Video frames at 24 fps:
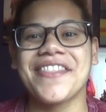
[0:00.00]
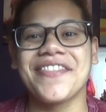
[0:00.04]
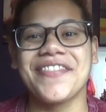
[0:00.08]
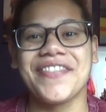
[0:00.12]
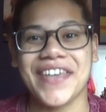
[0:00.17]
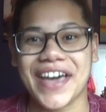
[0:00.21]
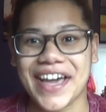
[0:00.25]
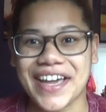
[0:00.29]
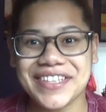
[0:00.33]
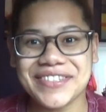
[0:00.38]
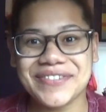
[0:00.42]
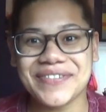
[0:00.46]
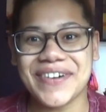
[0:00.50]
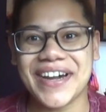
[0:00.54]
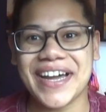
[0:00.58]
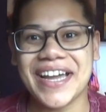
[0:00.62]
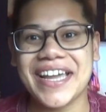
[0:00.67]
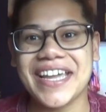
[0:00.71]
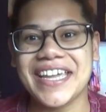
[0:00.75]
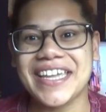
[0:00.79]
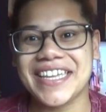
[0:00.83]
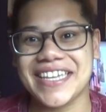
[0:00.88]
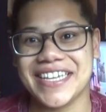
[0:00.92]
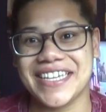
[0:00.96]
that's
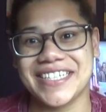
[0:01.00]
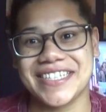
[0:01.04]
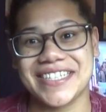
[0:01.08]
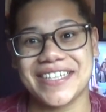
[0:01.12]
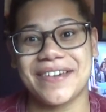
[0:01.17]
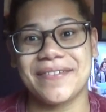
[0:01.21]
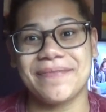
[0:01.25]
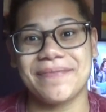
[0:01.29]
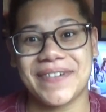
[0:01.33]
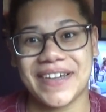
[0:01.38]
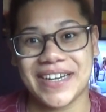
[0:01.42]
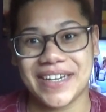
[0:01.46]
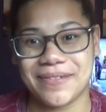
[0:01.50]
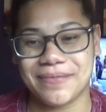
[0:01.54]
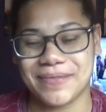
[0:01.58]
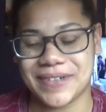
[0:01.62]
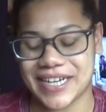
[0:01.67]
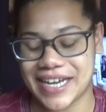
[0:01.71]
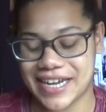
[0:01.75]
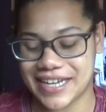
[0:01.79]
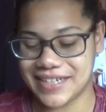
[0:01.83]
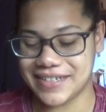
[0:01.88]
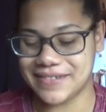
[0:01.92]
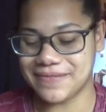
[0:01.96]
why he is on my number
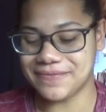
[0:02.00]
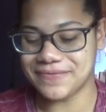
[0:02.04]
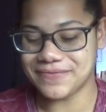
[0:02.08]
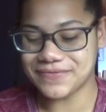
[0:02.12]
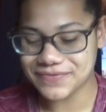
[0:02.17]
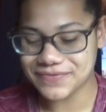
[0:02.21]
9.